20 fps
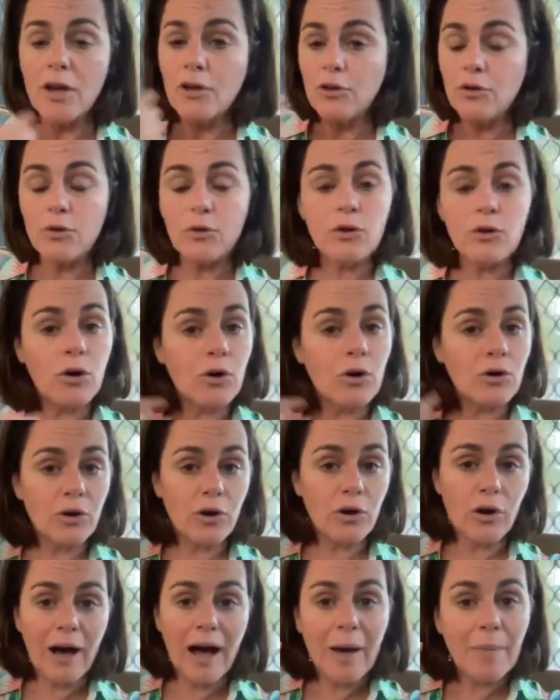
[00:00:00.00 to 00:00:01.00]
You call
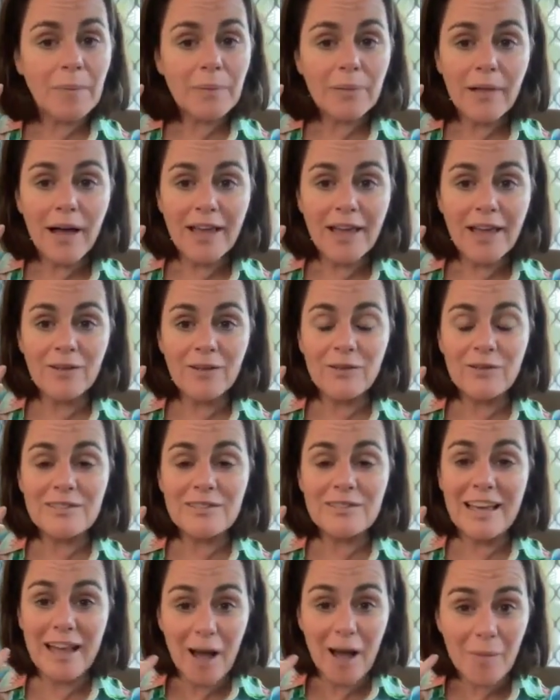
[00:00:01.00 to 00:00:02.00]
your upline and you
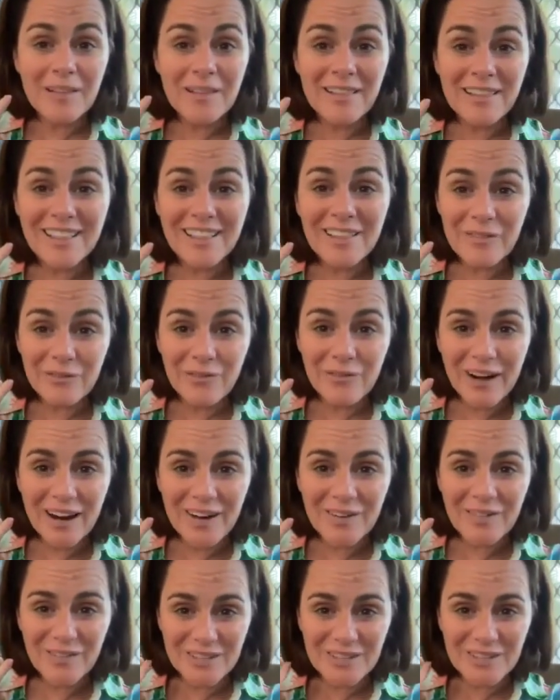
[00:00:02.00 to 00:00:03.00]
say, I'm a little
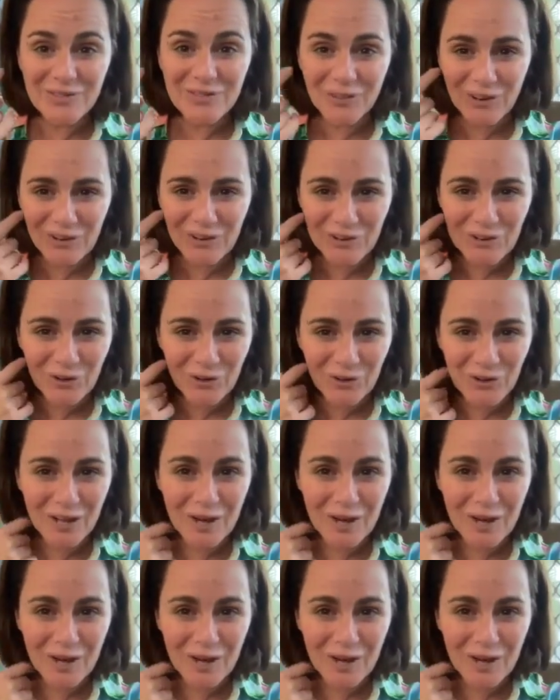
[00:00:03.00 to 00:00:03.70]
afraid of this phone call.